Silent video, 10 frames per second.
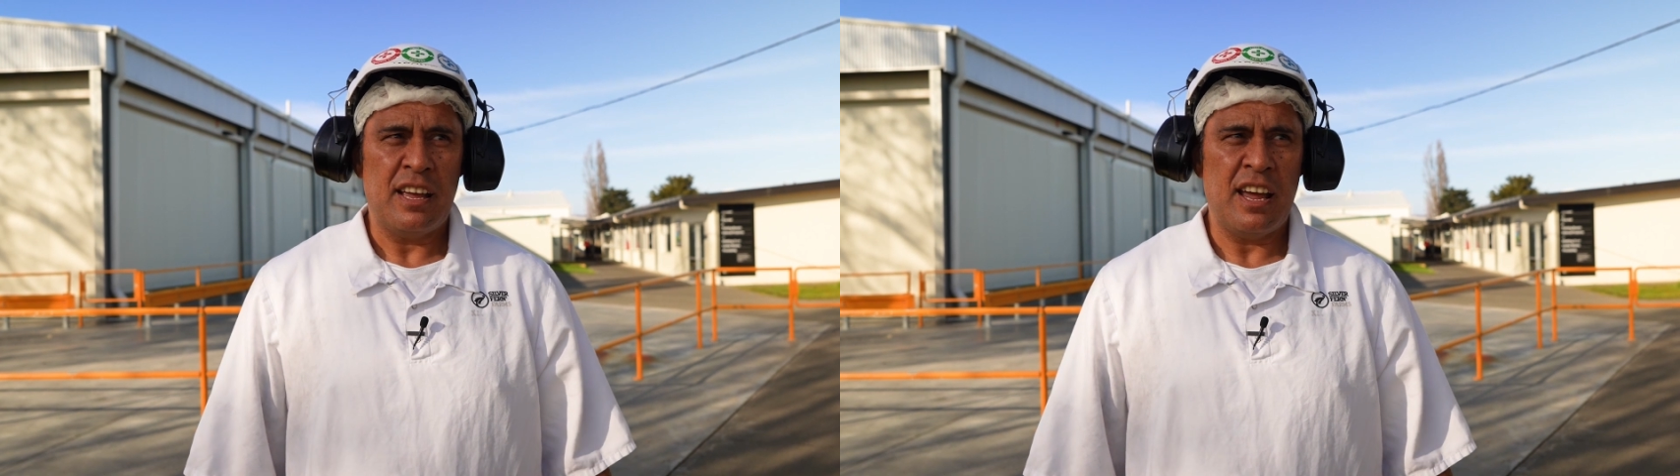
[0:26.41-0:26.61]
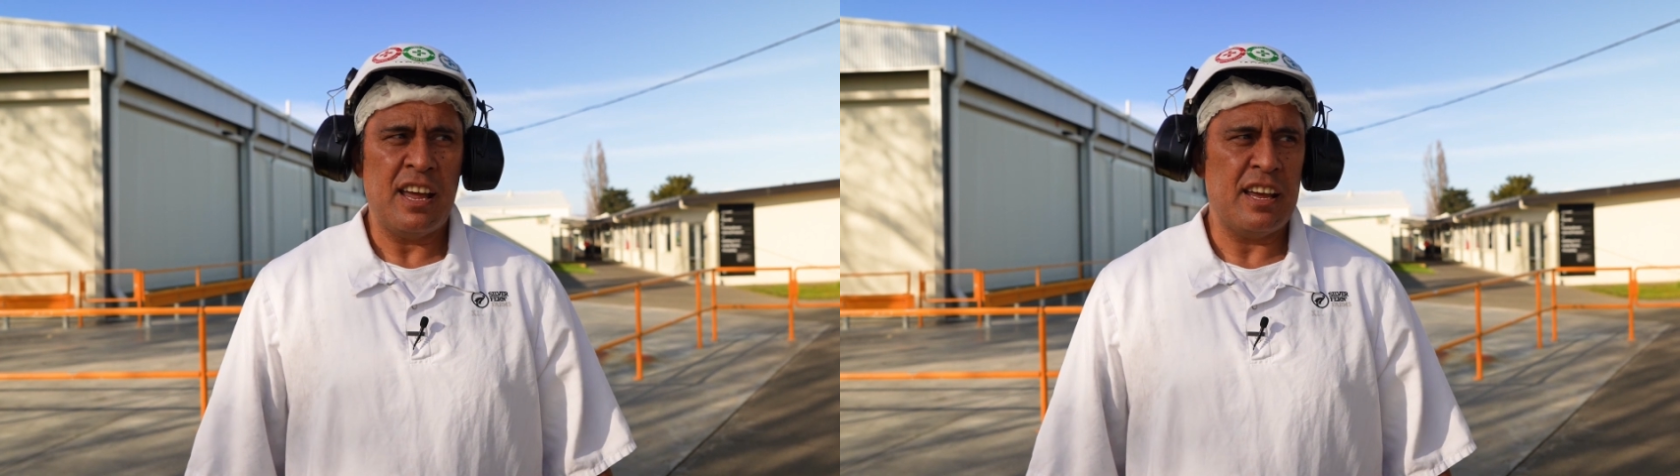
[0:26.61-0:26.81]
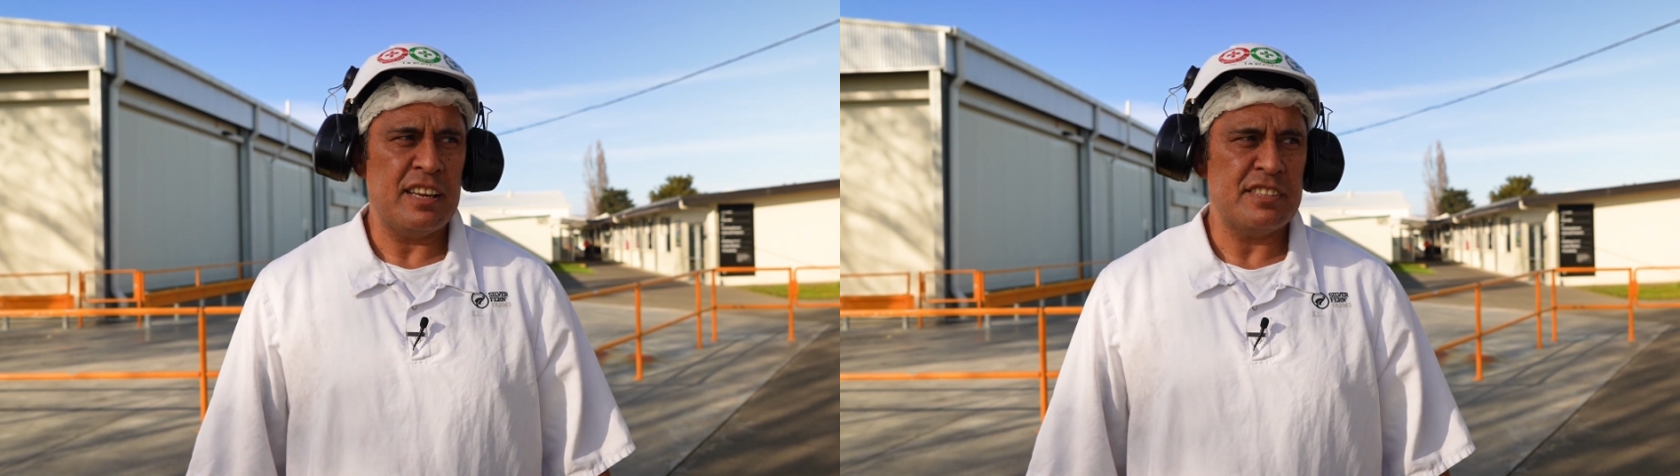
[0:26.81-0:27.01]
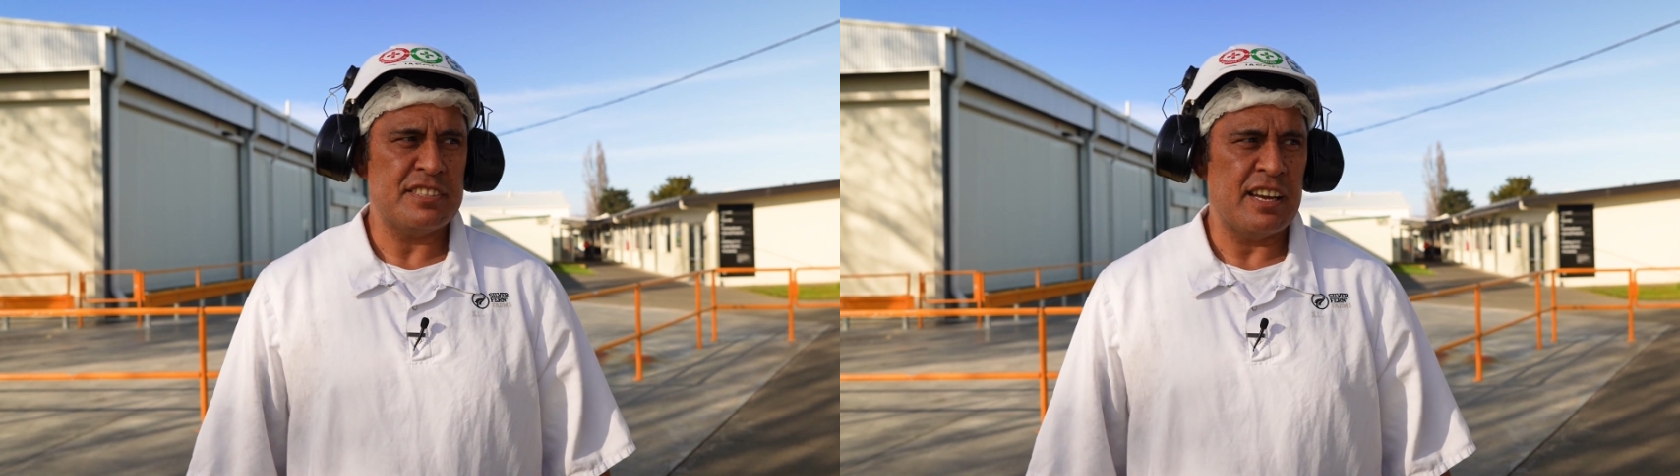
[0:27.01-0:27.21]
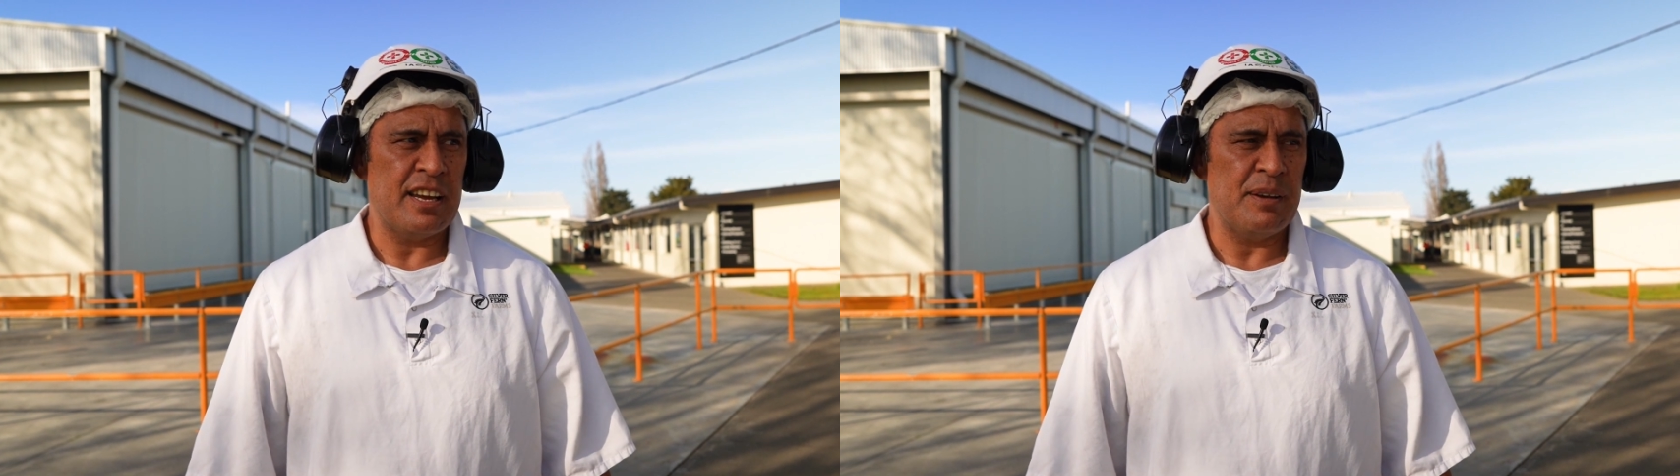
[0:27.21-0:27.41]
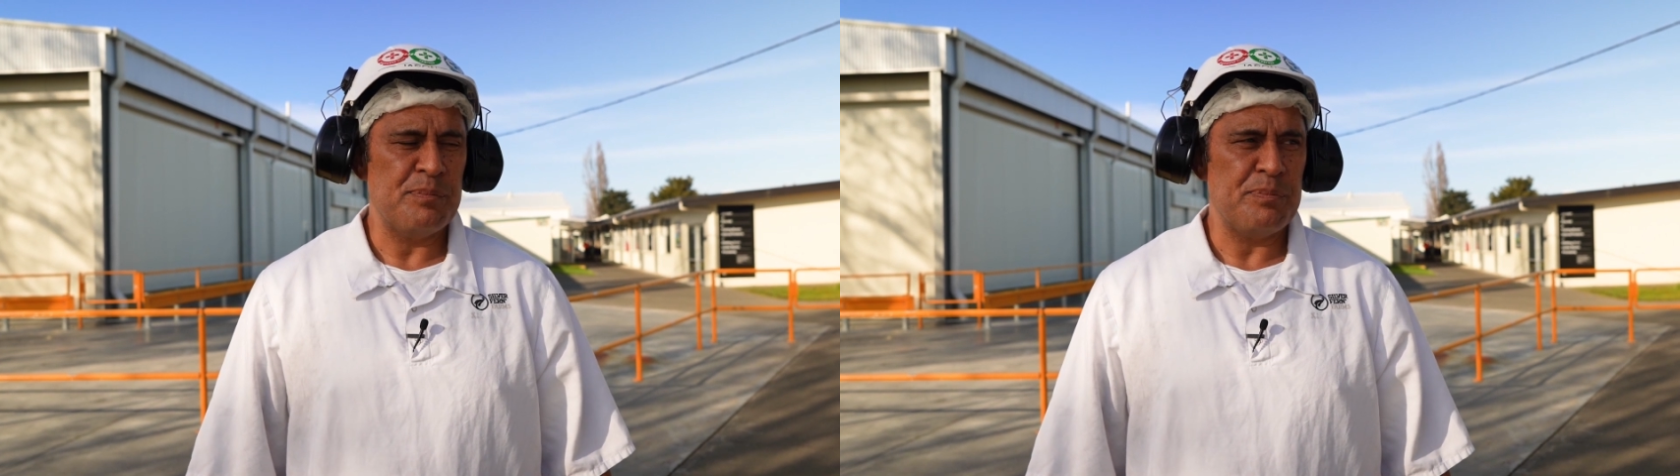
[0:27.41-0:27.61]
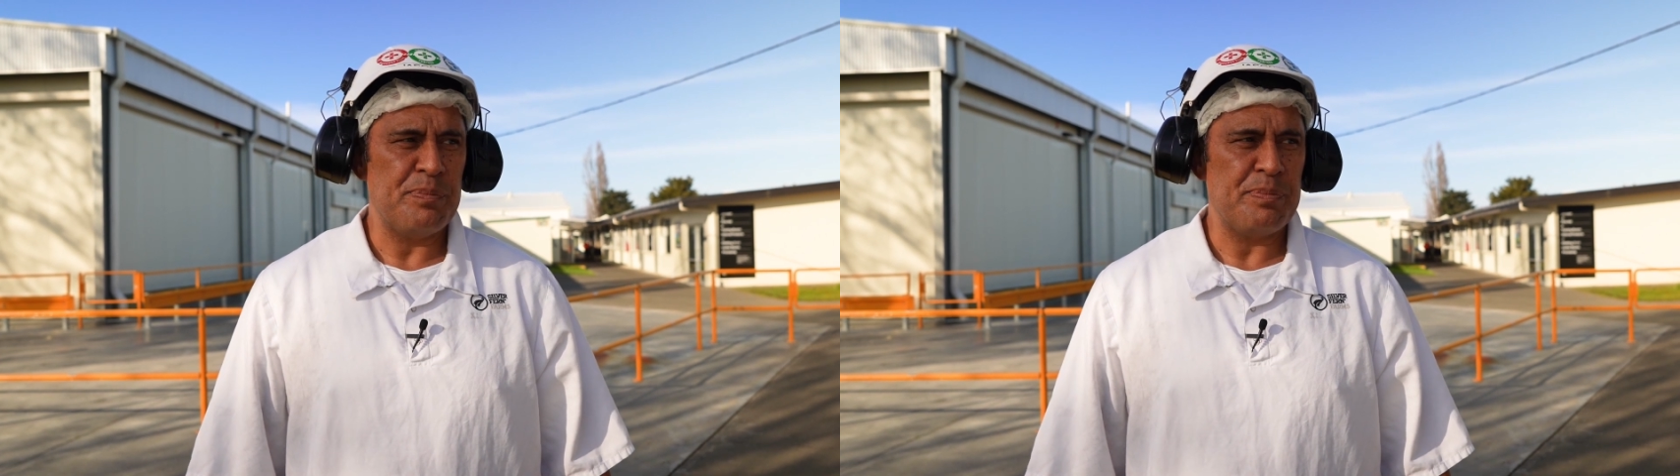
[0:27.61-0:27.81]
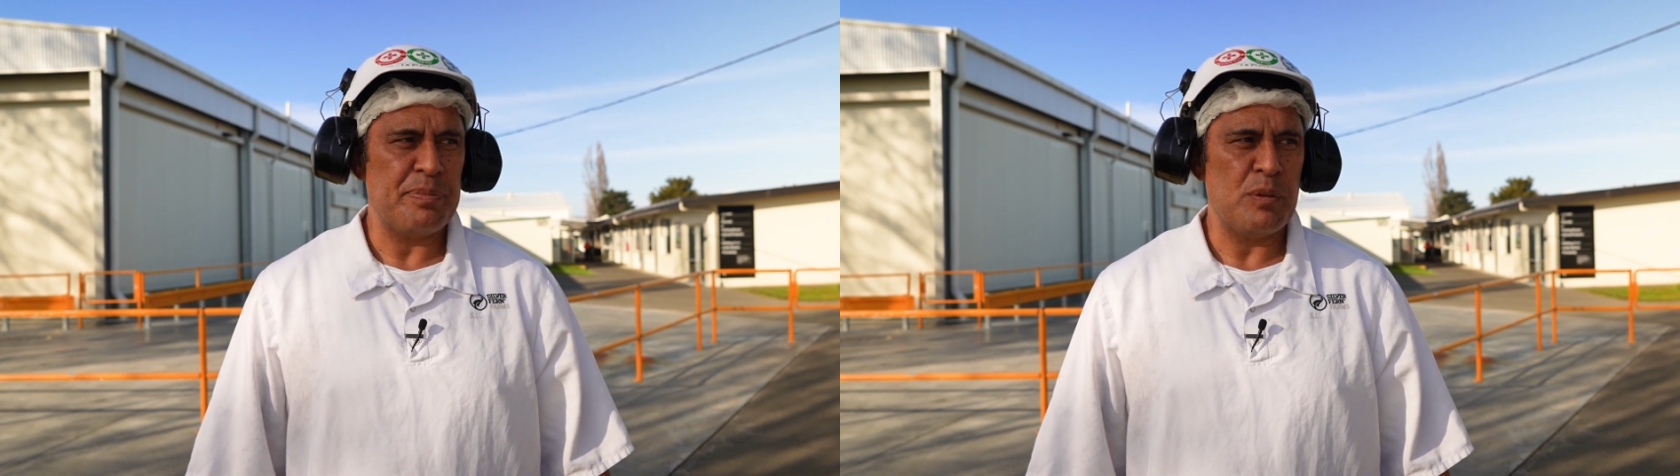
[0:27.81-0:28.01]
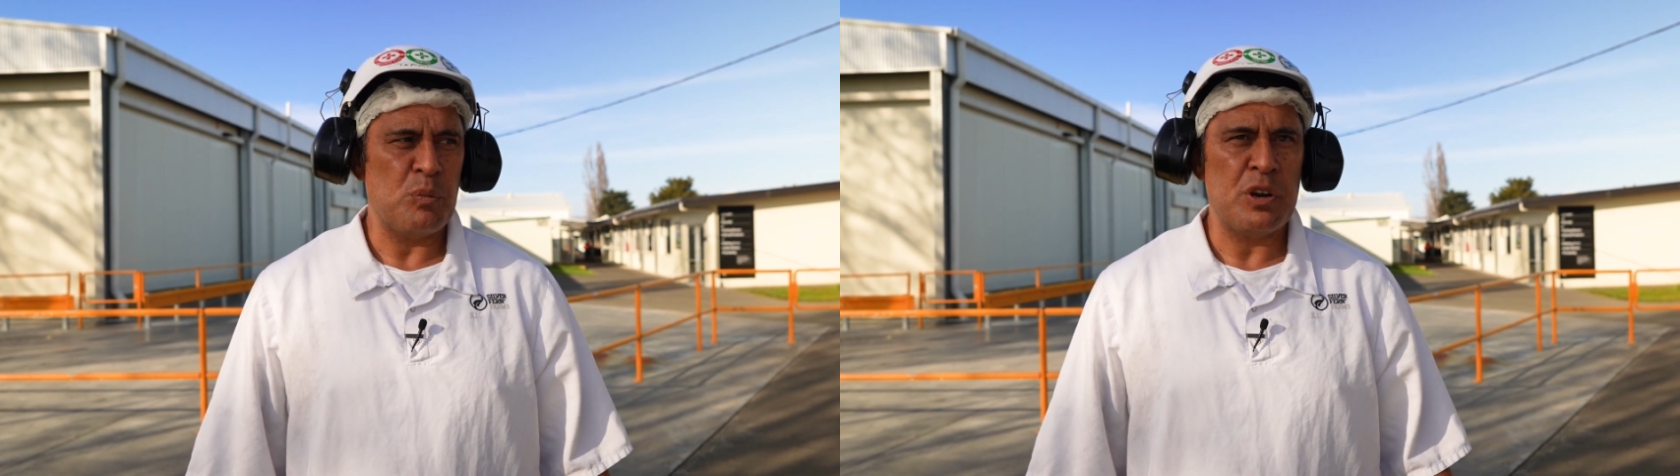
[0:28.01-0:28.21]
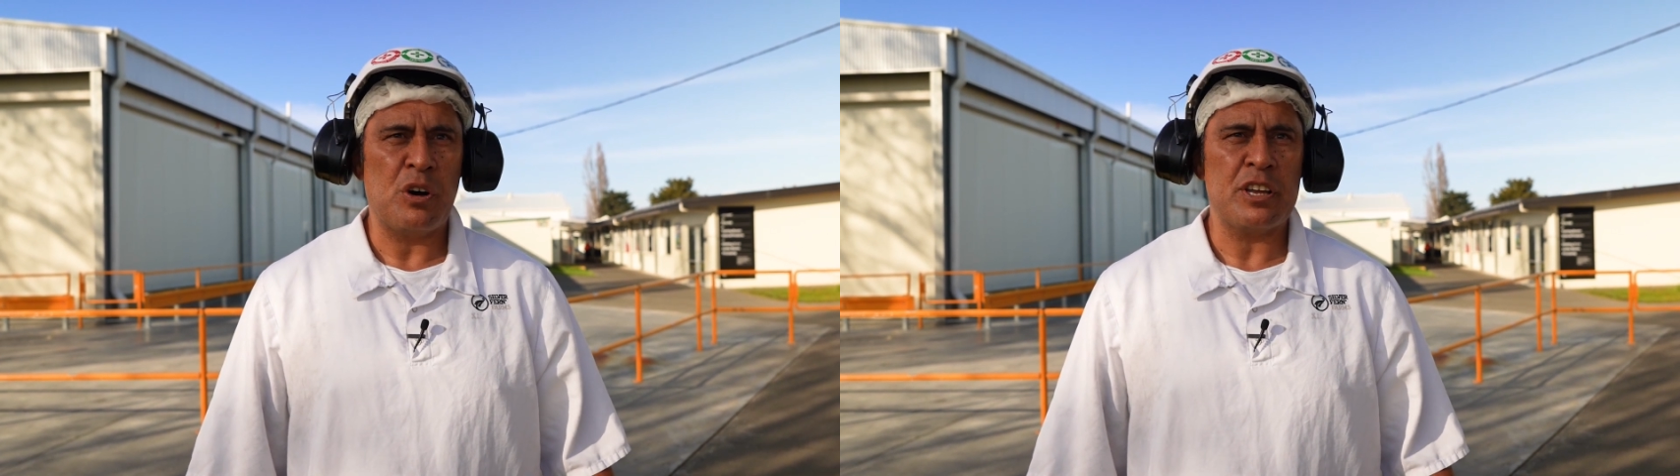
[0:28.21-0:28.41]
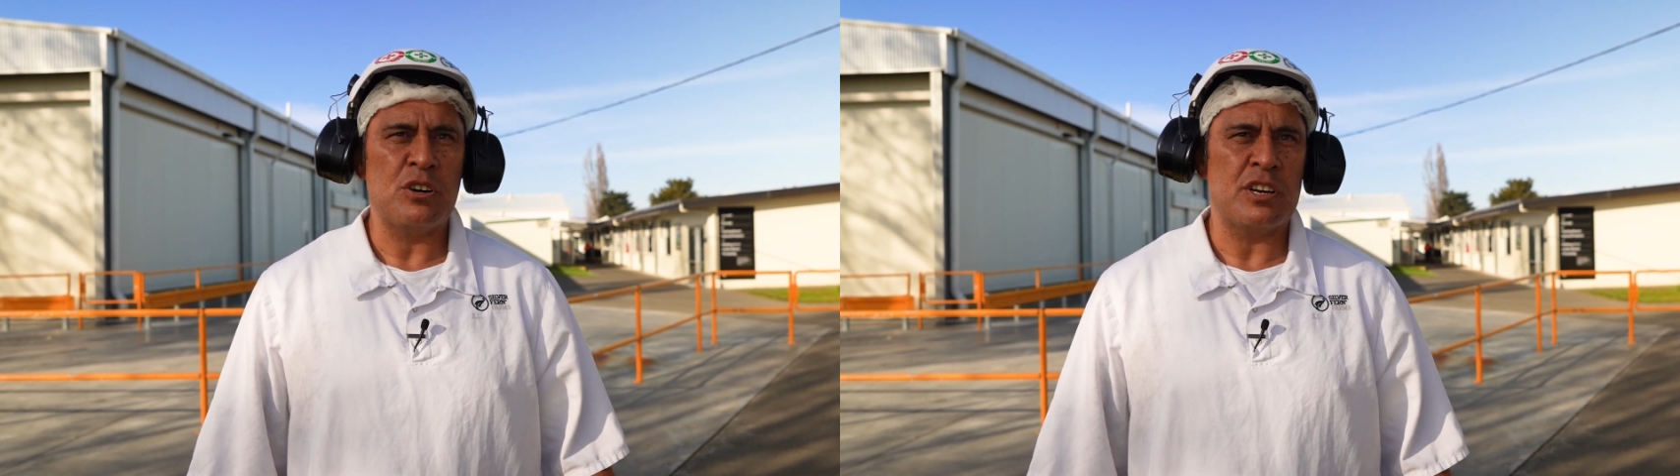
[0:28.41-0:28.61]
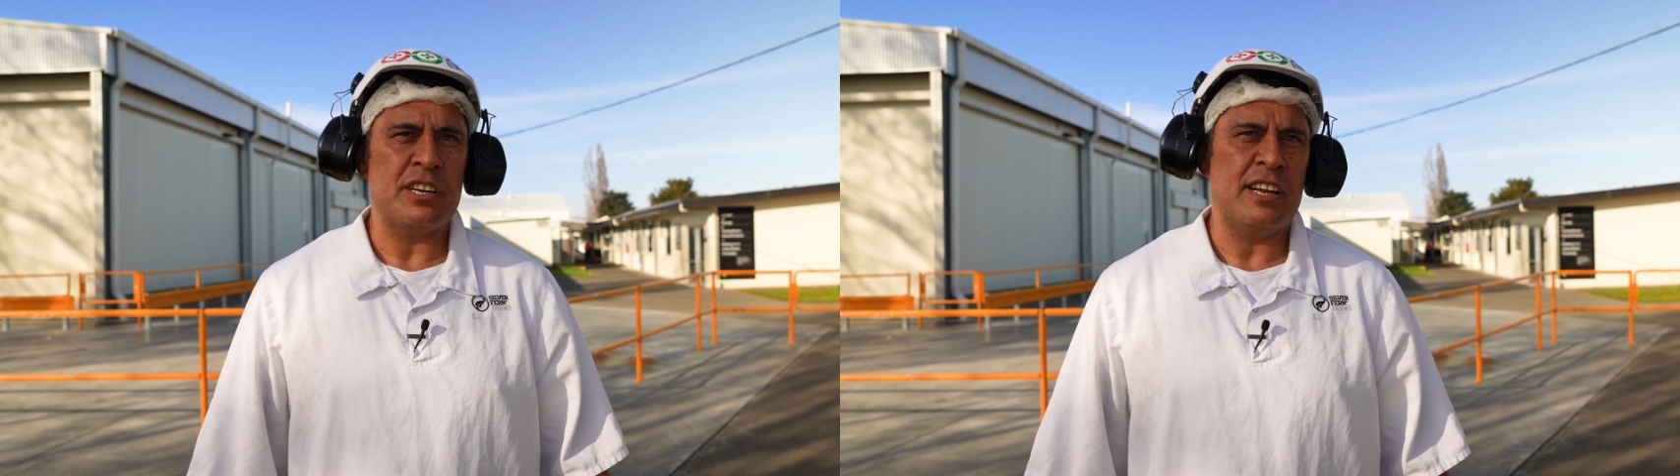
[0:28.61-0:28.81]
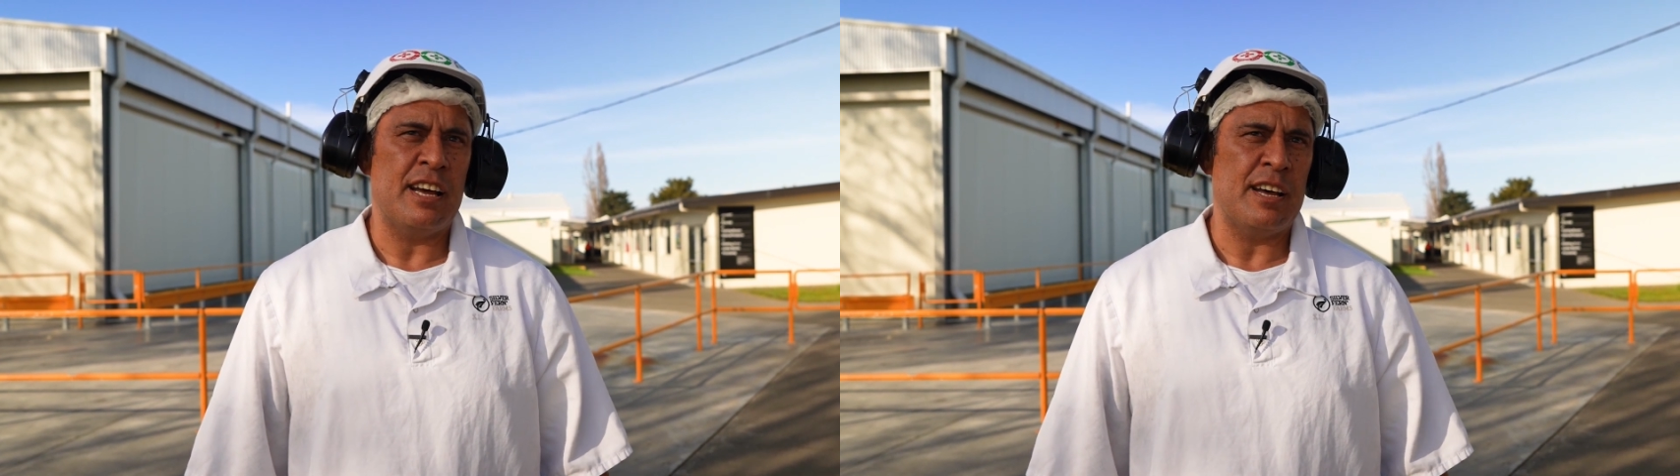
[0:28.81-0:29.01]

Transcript: And when I got it,